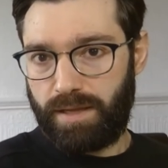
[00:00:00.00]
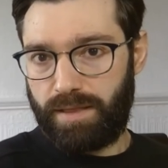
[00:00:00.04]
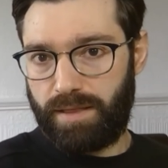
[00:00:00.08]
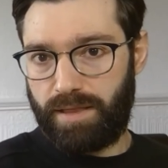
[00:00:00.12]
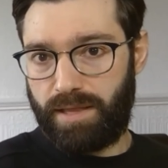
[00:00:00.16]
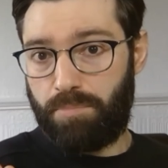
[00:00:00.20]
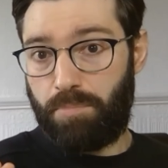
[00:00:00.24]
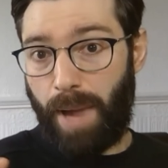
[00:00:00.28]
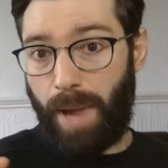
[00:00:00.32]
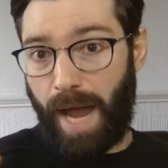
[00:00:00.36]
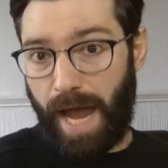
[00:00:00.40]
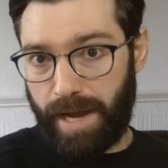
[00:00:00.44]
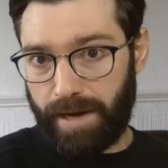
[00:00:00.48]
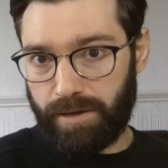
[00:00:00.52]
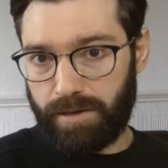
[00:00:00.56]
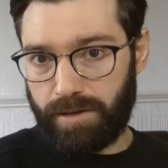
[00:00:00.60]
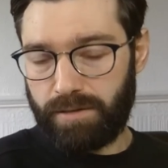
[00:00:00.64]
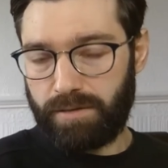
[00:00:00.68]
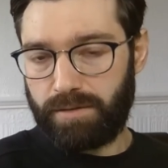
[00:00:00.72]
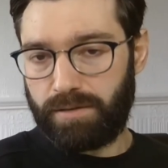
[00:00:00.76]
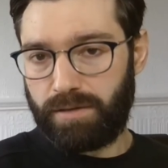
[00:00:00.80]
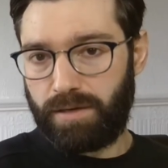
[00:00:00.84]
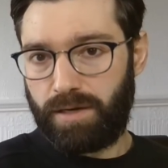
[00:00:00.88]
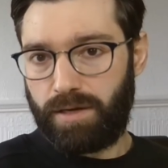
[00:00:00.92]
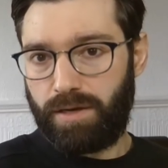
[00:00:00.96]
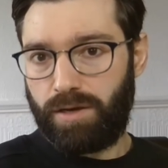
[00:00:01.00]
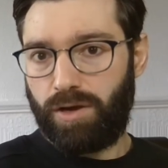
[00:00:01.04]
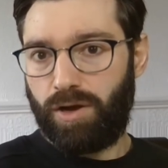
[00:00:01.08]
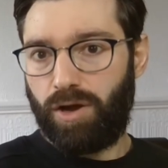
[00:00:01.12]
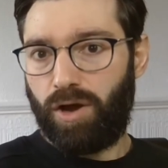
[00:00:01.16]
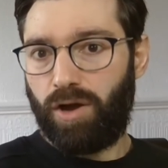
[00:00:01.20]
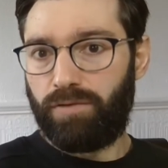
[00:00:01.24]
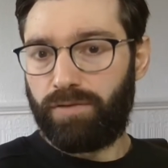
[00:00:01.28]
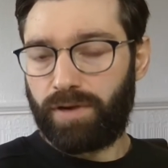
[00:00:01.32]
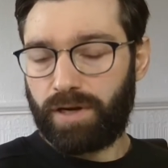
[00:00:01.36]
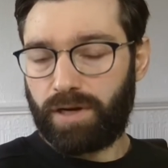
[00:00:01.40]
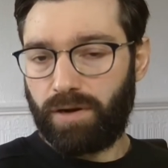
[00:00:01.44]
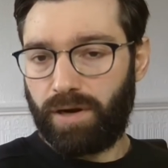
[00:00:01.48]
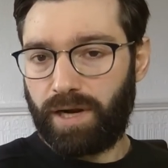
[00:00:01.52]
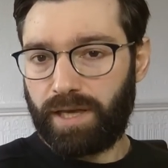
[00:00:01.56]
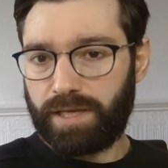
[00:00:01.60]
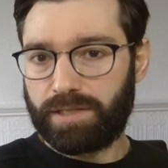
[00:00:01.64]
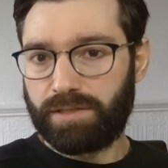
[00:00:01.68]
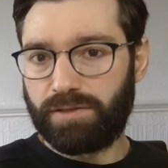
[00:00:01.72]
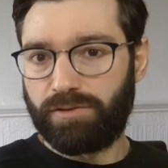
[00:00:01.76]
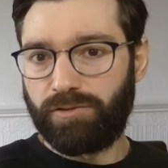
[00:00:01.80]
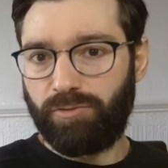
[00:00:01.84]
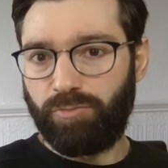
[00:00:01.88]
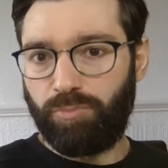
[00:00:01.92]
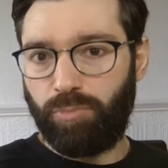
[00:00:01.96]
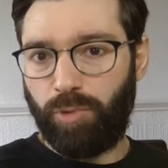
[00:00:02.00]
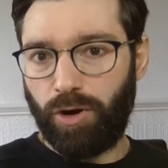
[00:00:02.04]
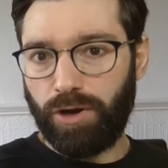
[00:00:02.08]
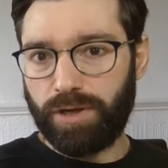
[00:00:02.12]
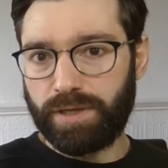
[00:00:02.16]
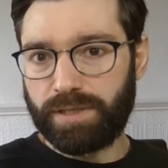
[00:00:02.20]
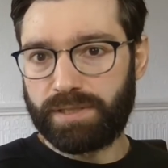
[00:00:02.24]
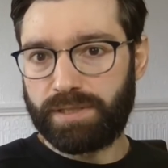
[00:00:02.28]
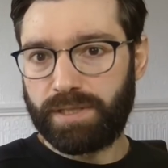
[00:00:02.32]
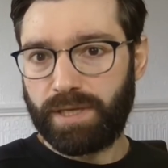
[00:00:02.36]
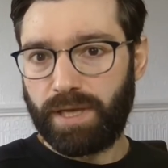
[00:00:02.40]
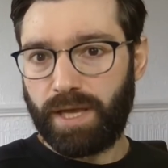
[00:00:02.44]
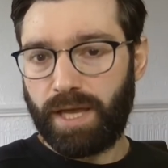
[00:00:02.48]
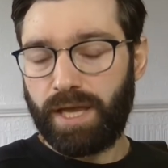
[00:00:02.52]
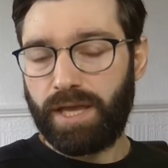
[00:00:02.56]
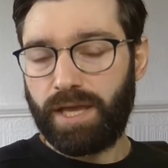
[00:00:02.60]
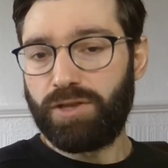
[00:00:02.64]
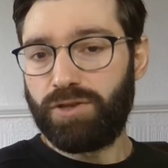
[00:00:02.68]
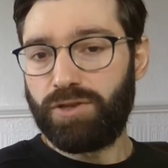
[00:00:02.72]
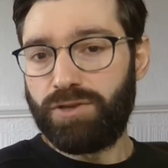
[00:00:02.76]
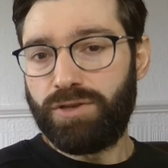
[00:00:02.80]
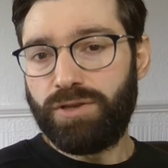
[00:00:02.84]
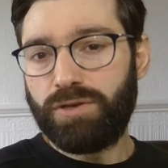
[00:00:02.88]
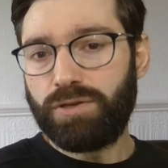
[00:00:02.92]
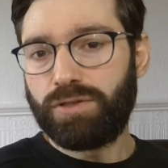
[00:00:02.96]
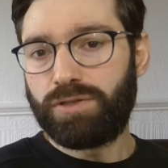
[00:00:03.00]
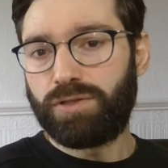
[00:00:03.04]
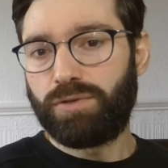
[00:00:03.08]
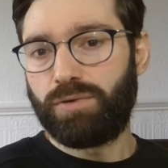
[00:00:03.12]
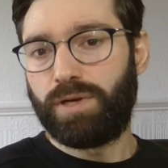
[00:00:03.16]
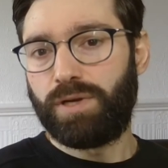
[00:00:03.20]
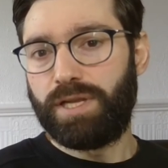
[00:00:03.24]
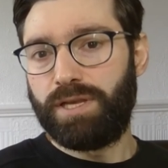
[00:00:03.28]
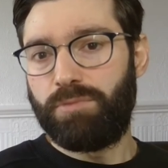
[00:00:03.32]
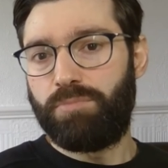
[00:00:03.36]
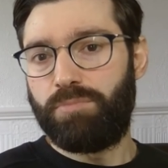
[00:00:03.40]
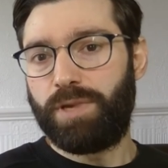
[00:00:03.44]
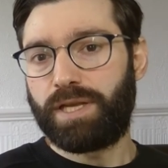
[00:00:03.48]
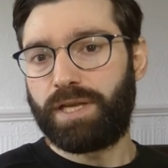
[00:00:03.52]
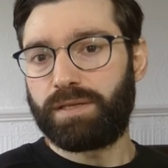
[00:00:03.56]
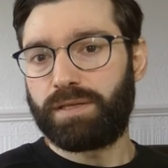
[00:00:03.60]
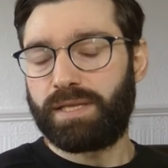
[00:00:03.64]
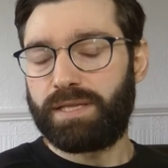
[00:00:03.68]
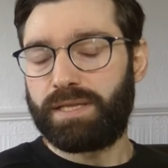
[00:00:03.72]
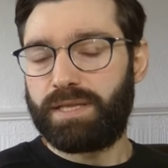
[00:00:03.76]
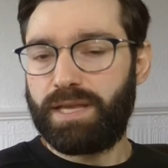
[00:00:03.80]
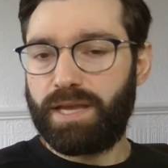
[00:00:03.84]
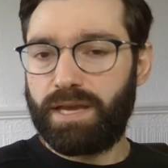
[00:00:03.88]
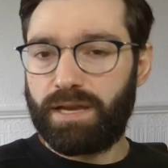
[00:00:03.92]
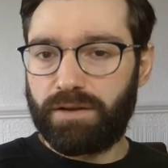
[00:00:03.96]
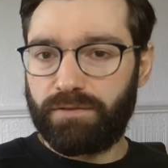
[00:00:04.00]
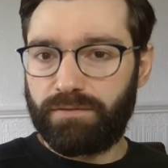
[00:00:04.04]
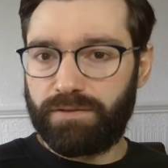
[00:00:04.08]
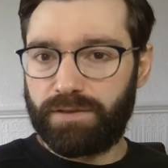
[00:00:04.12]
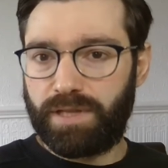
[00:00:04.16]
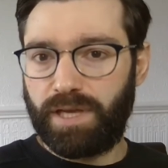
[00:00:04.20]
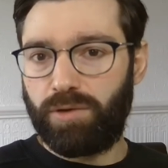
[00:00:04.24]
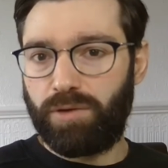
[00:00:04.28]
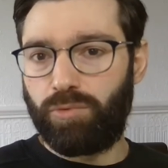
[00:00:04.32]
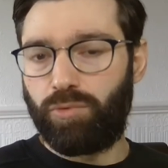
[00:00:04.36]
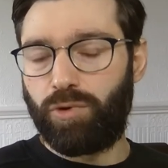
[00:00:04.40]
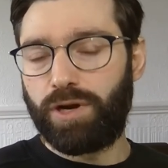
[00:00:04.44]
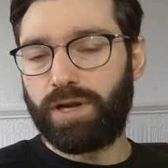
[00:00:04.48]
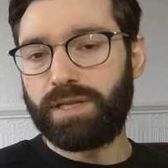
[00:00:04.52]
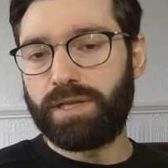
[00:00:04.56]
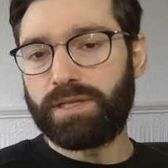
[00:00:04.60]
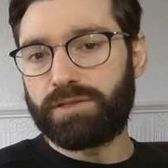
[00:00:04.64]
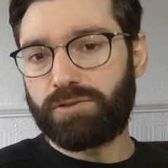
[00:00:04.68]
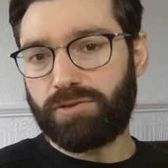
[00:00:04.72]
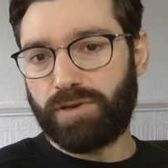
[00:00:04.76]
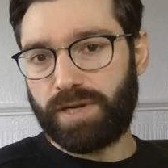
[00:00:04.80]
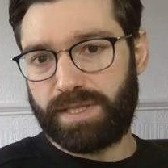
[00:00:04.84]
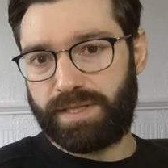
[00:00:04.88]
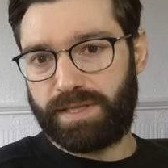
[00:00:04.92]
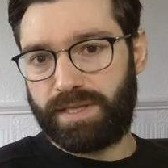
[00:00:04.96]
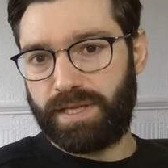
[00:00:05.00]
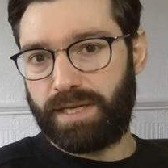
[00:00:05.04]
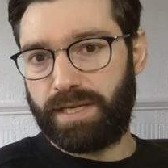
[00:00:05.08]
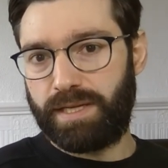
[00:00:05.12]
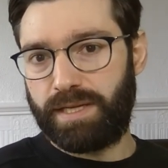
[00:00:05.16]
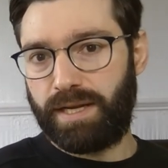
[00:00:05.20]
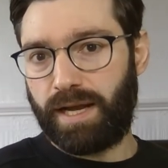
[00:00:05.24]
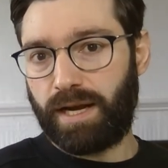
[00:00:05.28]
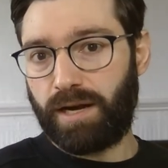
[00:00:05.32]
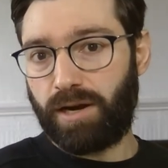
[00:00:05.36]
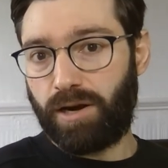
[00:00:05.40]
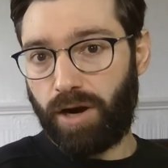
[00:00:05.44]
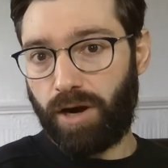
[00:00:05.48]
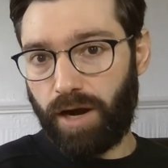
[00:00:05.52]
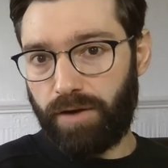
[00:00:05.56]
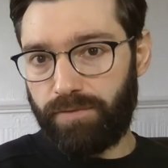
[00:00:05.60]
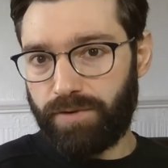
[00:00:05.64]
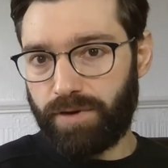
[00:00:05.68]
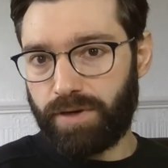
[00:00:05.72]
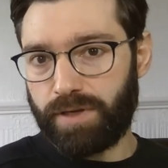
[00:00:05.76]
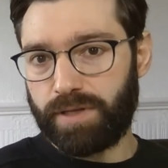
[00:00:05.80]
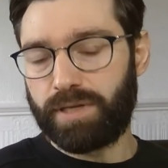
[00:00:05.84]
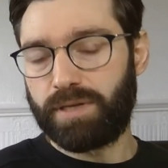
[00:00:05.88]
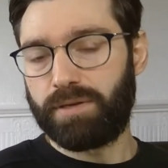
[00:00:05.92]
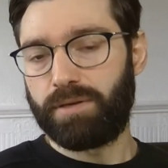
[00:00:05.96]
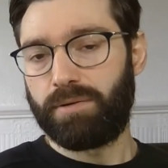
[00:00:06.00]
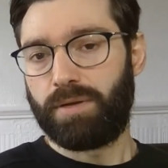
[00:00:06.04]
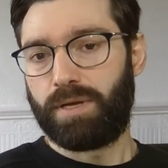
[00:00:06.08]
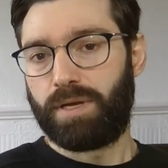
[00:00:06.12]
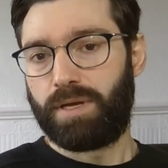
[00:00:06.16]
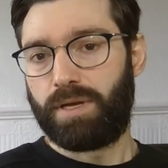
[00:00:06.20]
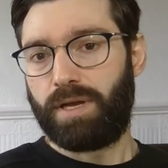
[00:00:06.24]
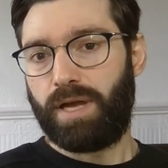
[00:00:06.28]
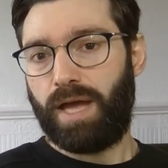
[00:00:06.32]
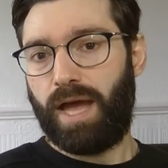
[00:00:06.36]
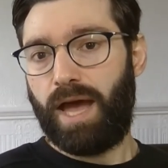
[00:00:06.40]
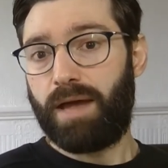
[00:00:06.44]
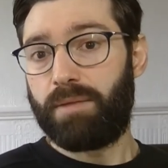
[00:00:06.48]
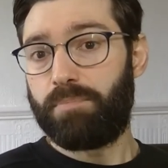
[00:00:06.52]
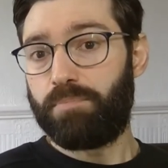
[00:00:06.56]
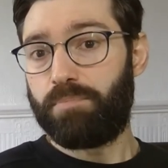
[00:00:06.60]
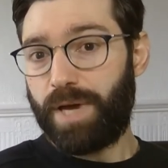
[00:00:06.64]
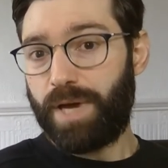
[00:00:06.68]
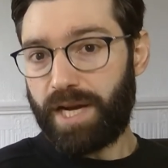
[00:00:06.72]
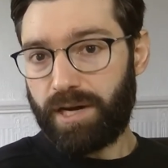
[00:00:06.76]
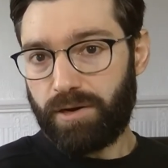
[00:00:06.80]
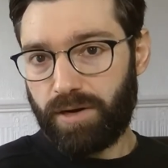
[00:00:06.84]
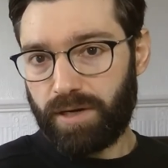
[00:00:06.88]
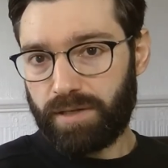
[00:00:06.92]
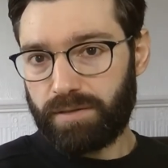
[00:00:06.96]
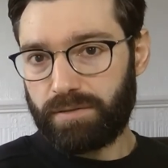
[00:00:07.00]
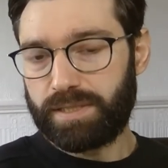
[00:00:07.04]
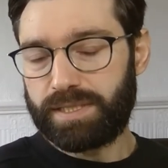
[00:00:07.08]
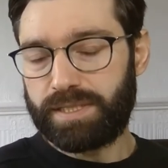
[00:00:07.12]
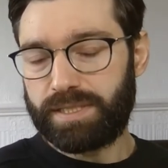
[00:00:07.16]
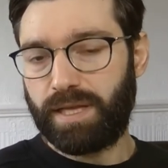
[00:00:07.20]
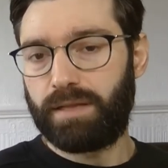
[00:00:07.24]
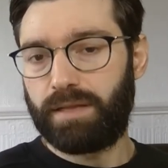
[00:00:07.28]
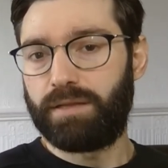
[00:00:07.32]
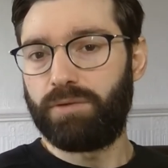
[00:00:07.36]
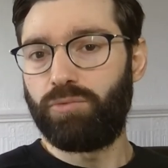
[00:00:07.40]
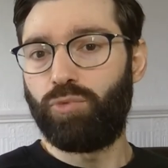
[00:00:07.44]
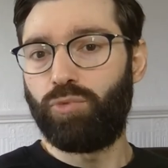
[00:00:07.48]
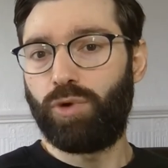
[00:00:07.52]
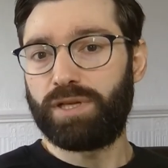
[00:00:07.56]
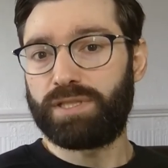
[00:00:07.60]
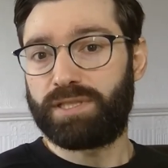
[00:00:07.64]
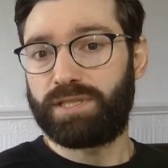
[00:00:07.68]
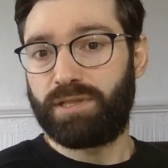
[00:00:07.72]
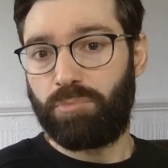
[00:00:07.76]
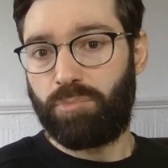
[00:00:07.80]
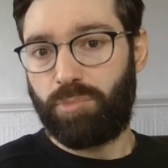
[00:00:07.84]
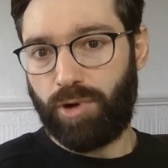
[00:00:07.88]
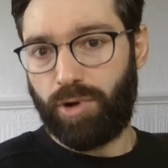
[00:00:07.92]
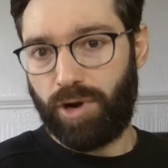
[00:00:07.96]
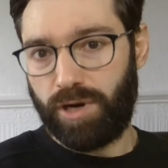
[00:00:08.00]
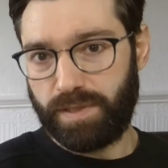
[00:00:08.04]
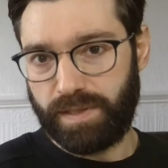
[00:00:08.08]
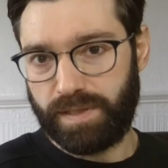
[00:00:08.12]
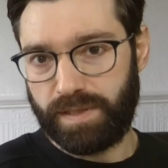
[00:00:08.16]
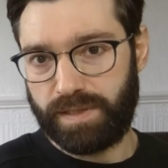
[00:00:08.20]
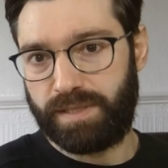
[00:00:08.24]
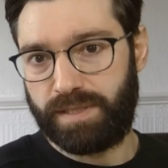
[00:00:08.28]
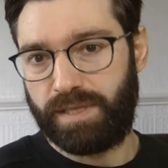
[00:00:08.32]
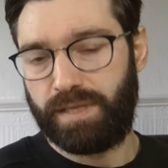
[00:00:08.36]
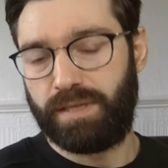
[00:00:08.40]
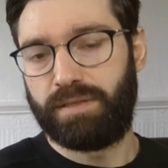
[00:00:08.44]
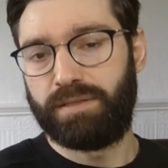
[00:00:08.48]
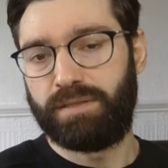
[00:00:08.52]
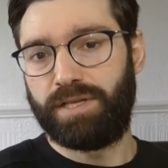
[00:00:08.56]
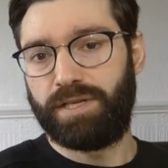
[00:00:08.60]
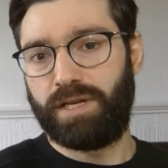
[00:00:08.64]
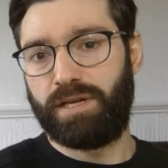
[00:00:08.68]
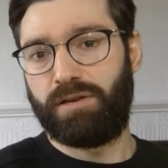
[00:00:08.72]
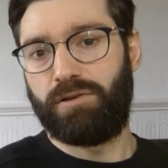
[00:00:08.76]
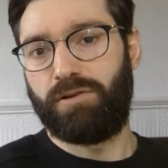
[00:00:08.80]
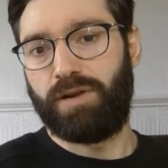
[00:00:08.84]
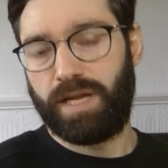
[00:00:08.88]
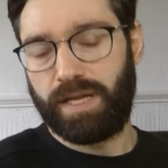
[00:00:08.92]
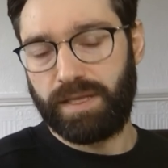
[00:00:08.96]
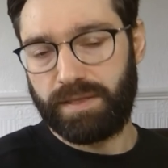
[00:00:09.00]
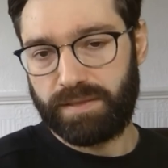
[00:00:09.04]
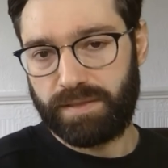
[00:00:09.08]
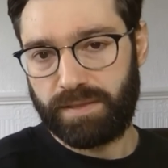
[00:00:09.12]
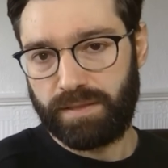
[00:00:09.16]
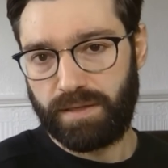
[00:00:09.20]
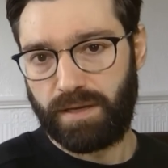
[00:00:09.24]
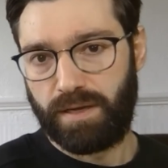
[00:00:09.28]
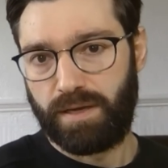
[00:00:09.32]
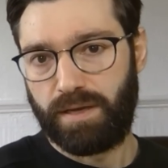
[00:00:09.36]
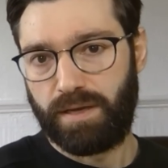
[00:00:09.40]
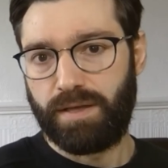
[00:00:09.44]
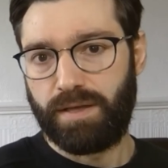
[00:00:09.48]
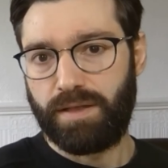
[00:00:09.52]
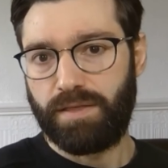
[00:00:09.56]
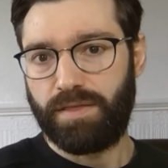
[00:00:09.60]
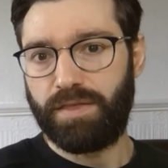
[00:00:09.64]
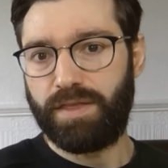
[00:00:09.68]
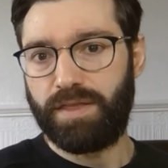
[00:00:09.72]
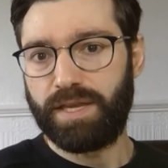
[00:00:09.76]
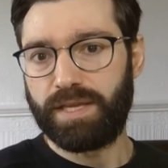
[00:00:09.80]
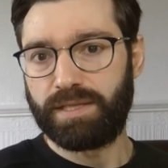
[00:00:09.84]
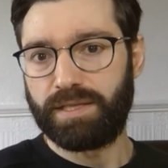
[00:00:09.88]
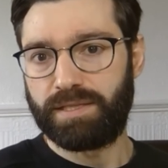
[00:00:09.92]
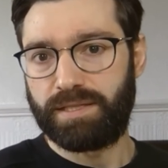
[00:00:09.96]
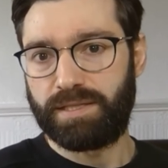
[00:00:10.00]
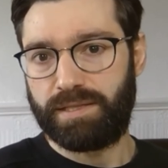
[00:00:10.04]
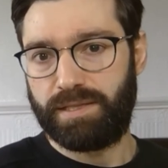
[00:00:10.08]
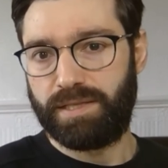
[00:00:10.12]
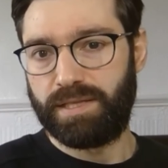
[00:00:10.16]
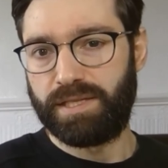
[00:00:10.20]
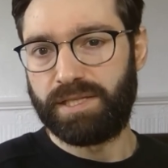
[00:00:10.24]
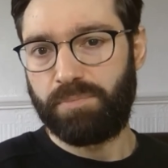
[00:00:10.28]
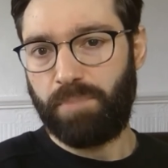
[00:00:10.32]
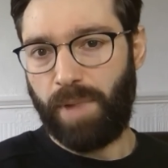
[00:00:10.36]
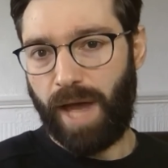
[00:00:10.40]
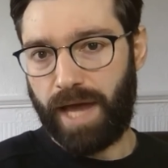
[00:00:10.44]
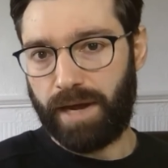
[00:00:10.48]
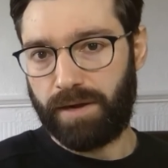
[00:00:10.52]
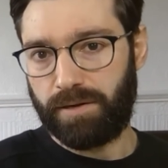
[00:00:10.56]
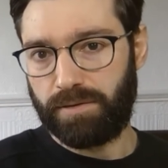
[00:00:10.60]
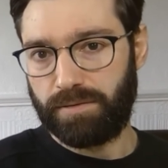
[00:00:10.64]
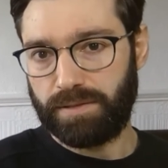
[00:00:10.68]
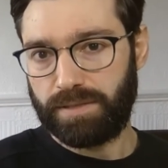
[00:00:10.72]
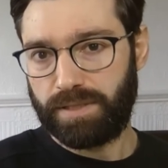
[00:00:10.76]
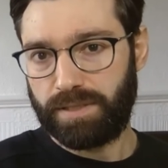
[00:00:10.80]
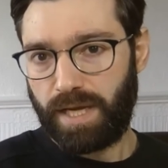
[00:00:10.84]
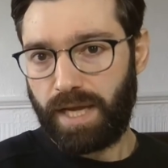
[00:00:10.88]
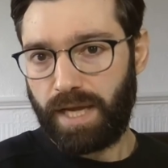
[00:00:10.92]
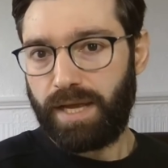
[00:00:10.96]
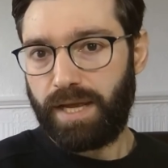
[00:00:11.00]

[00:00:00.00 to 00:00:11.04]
the pattern of a collection of points, usually because at the end of the day, we're interested in uncovering and better understanding what's the process that generates these these patterns.